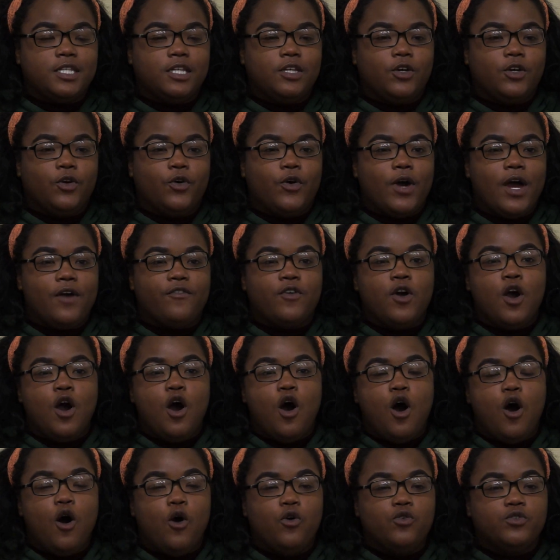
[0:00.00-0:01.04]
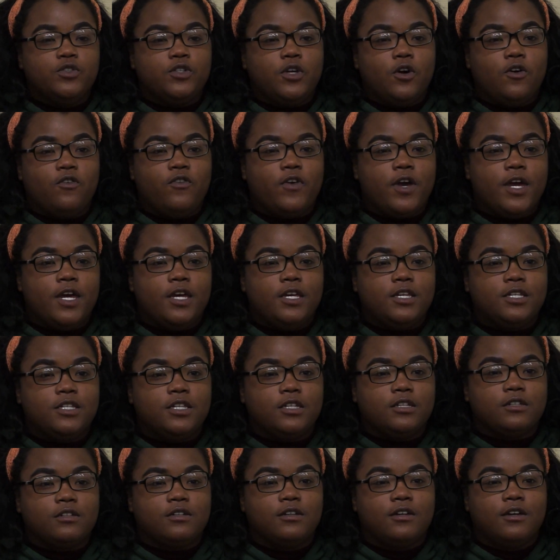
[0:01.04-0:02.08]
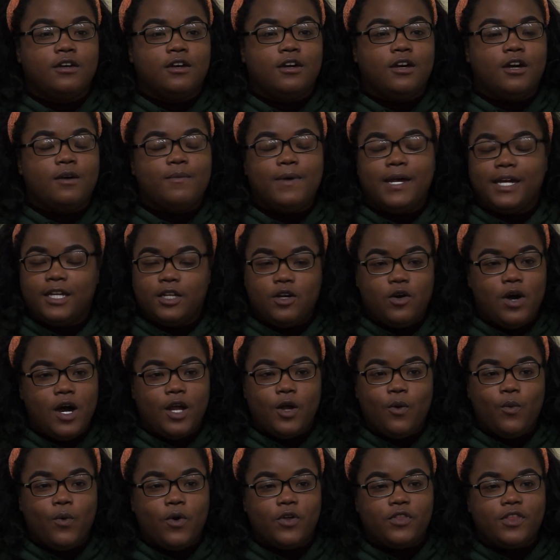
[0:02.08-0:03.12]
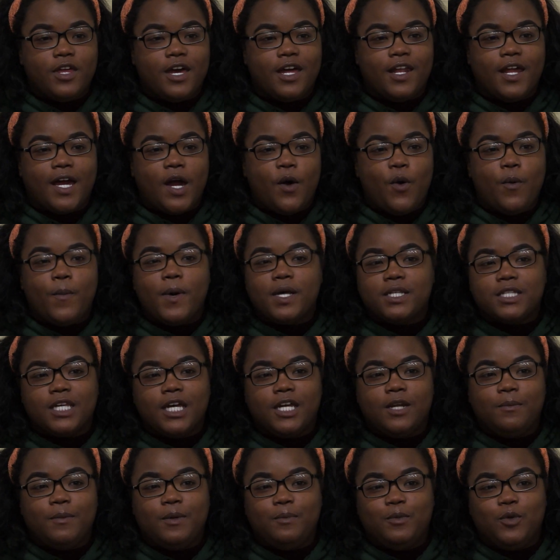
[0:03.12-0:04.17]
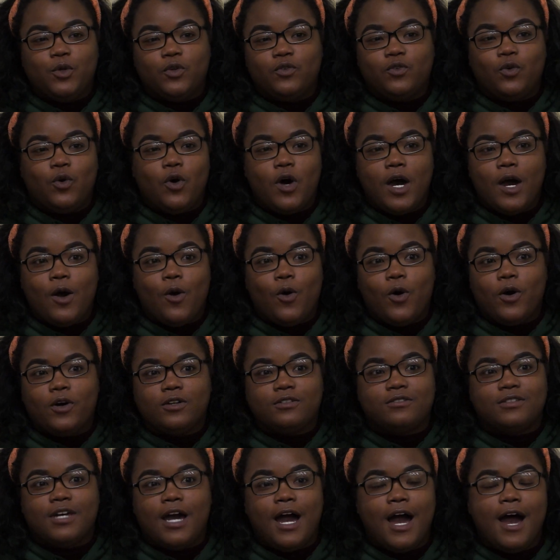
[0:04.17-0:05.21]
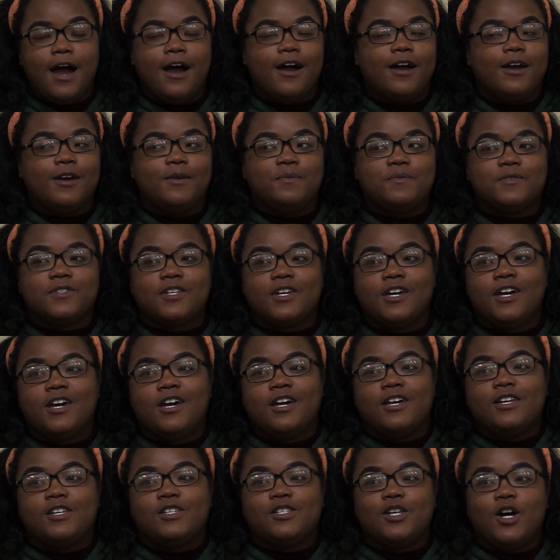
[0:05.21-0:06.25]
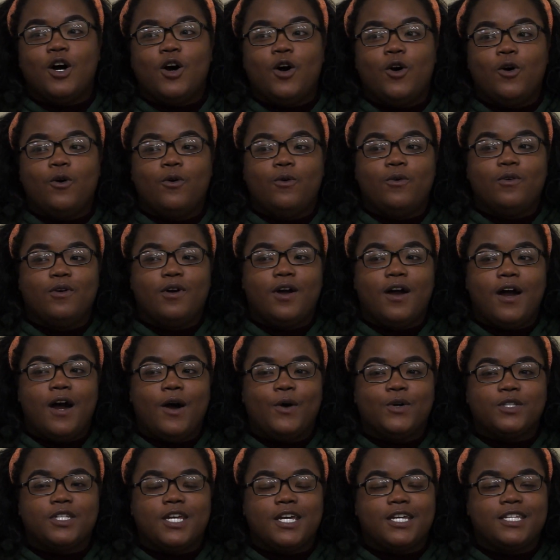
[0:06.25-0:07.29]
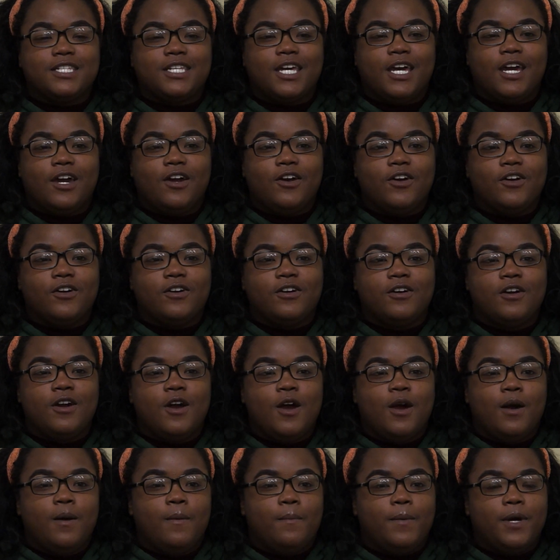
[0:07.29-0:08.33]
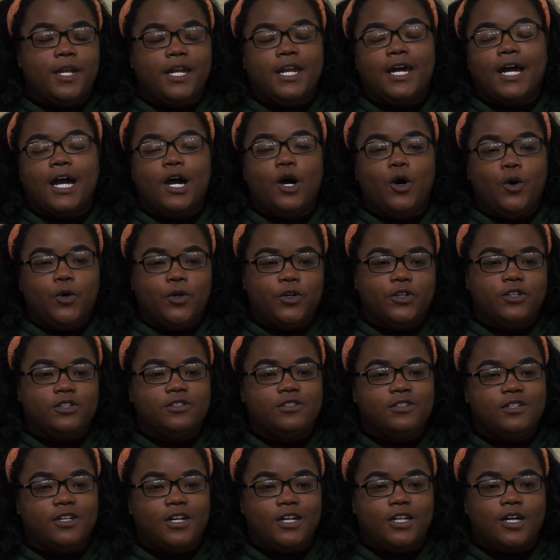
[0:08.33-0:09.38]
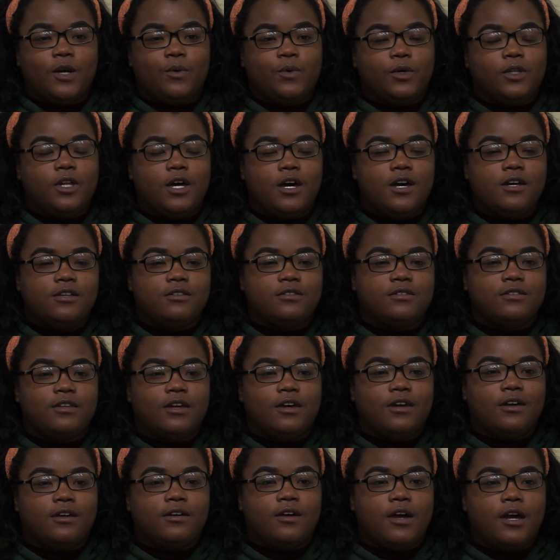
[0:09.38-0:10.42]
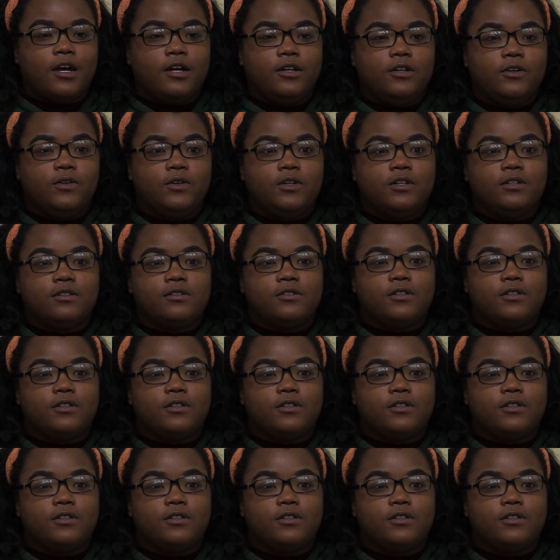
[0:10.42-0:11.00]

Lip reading: You're gonna have holes in your face, and I'm like, no, I don't want that. Like I want my skin to be beautiful at all times. So I was like scared, but then I got older and I realized that I can do it.